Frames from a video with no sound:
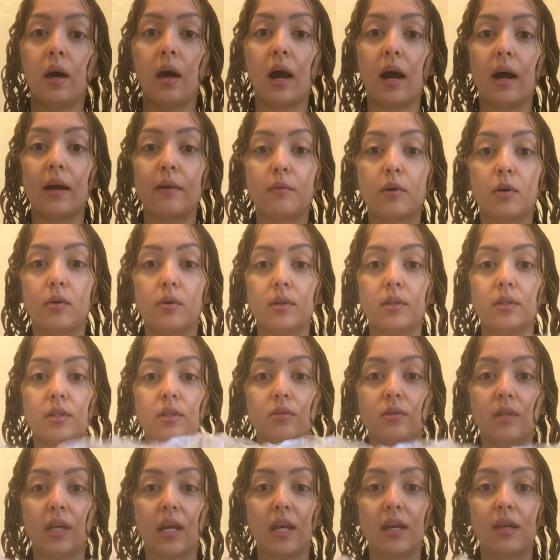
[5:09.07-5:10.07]
I'm going
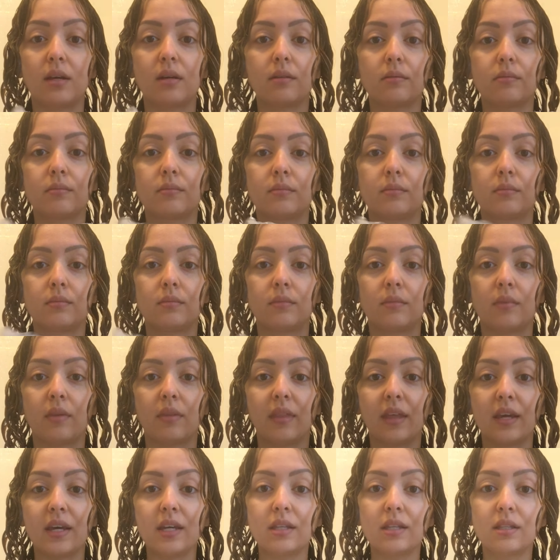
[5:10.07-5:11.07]
to take
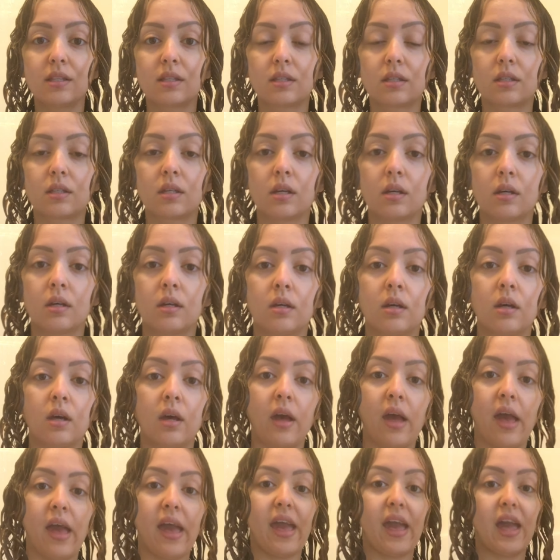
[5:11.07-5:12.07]
this
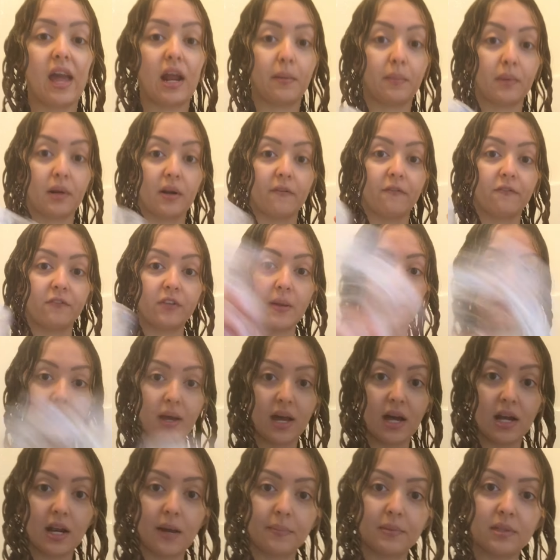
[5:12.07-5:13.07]
and I'm gonna flip my
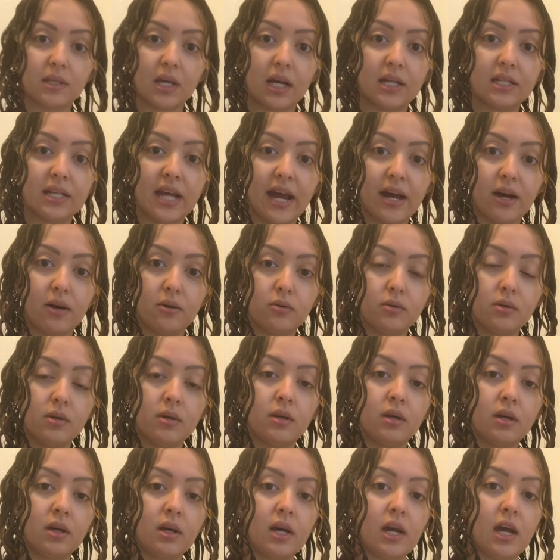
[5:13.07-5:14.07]
head upside down.
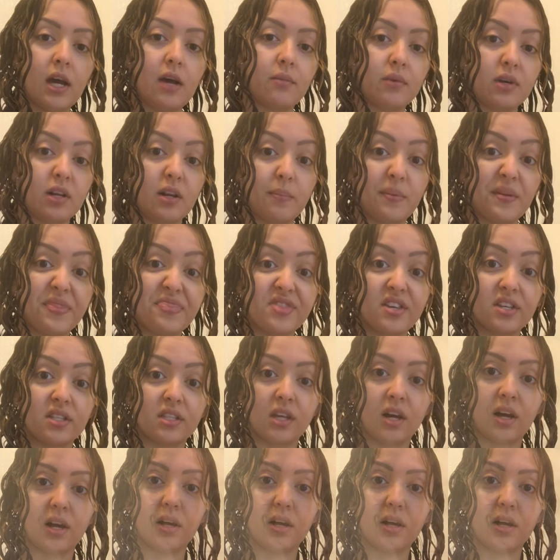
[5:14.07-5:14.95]
I'm gonna put this on.